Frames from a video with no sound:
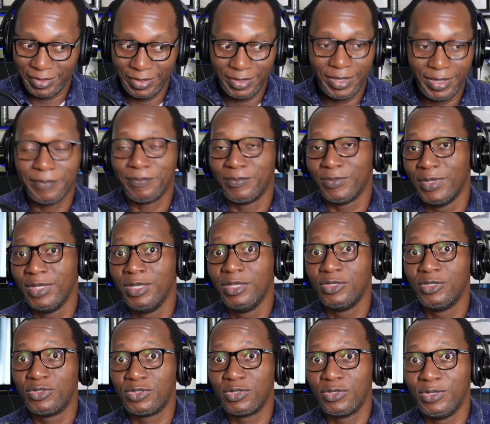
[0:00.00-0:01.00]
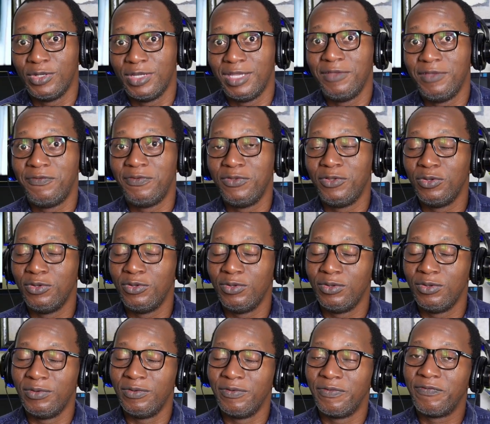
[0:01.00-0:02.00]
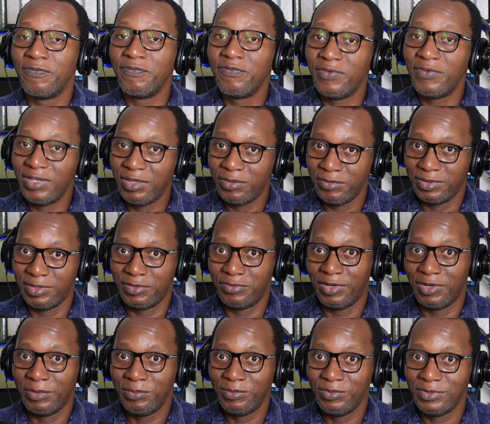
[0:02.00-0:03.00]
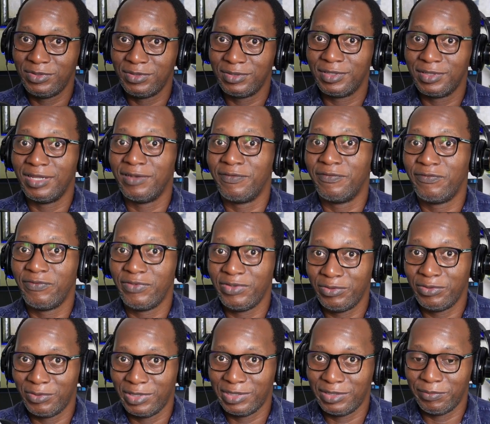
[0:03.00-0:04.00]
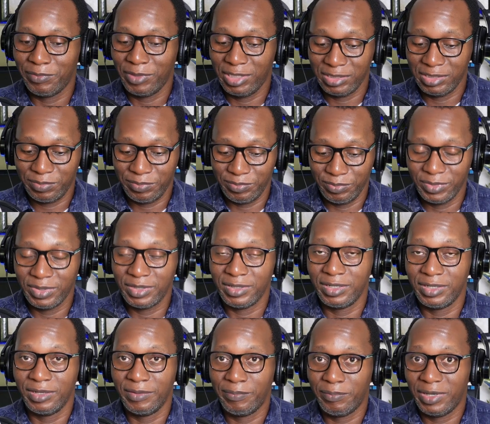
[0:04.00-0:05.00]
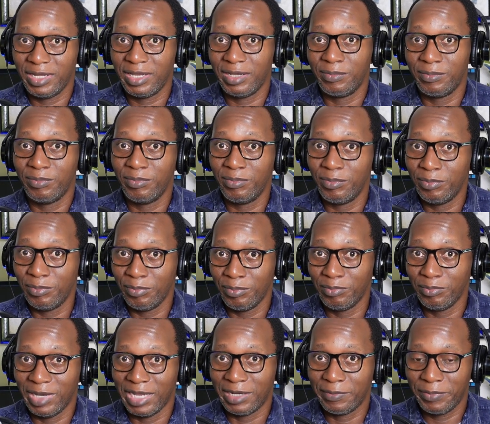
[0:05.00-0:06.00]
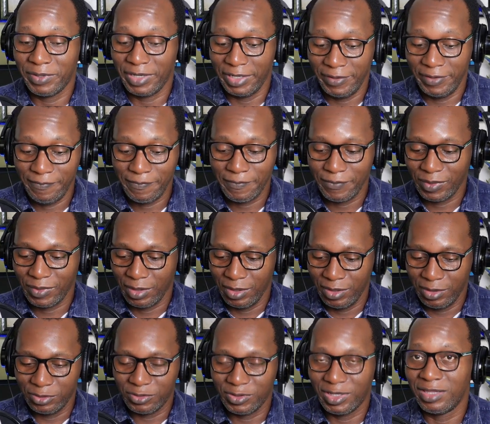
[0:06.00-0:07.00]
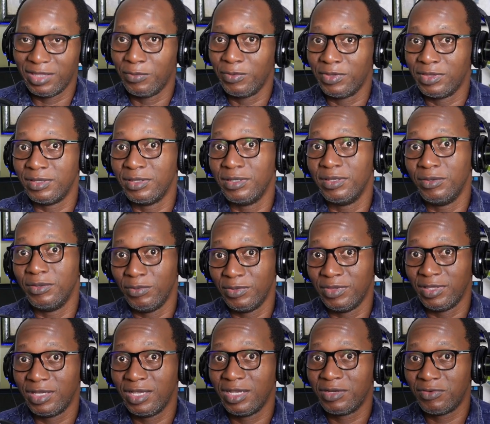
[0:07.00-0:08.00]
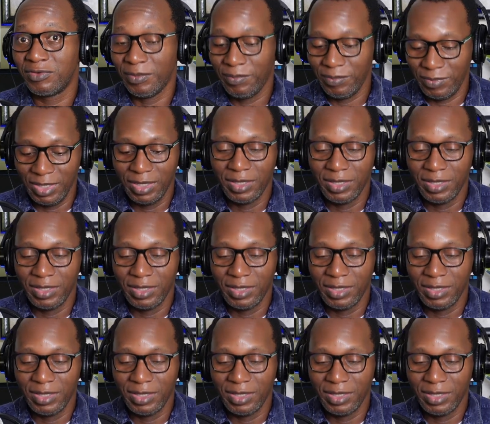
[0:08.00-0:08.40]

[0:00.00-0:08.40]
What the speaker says: Okay, so if you feel the drums and feel what the bass player might play together with the kick drum,